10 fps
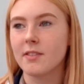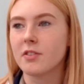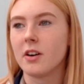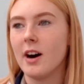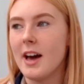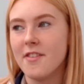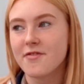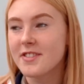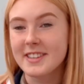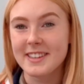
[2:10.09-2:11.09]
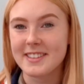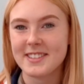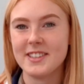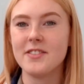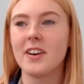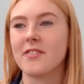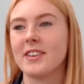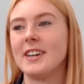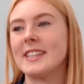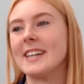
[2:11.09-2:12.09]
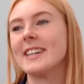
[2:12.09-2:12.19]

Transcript: I've got everyday stuff, I've got